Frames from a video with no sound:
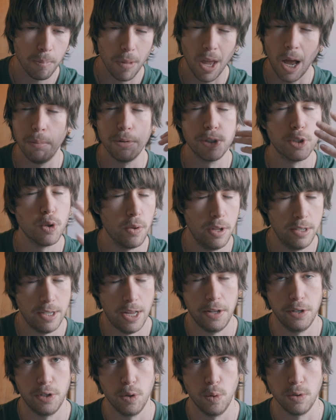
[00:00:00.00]
I'm sure there's
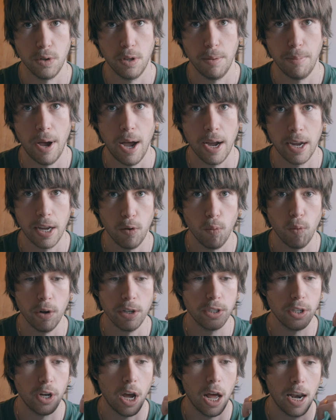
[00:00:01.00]
other tools on the market
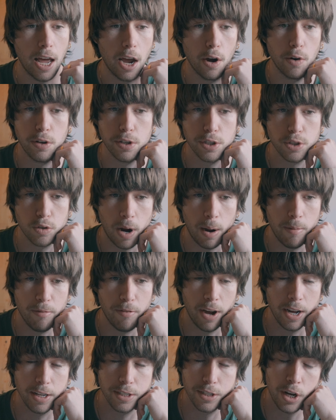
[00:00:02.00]
which allow you to scrape
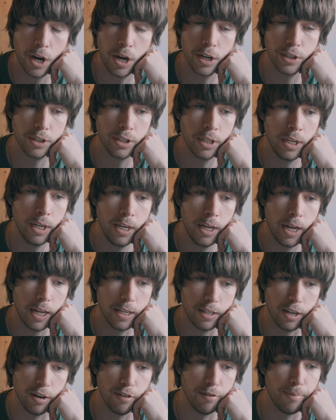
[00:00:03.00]
via search
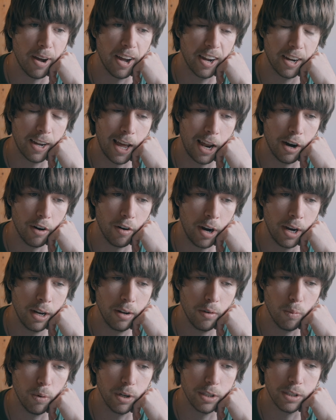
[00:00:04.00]
instead of by a category,
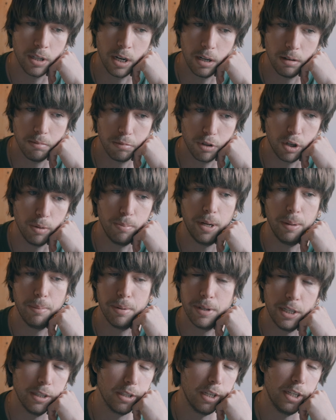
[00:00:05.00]
which could be
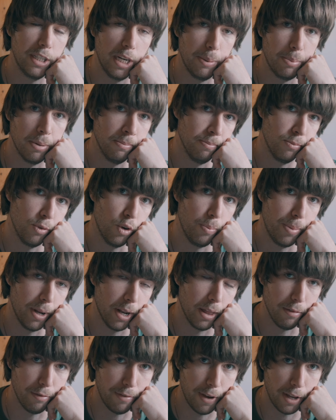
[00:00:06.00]
potentially cheaper or better
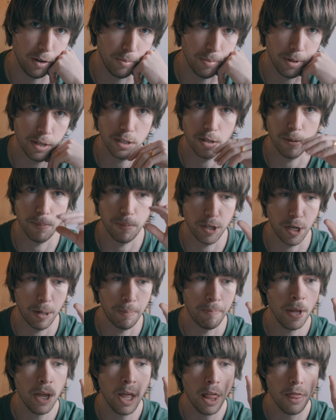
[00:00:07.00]
than Phantom Buster. So
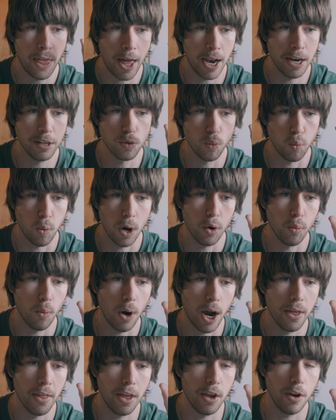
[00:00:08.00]
that is one
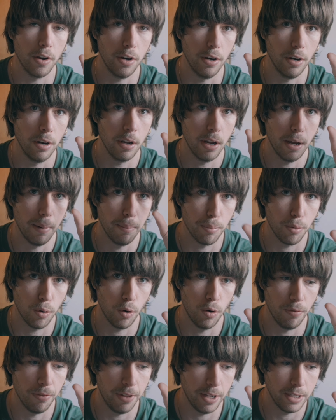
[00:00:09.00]
way that you can
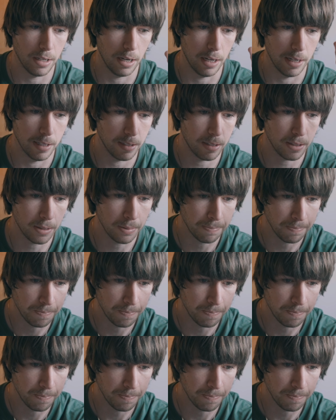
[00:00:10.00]
improve these lists.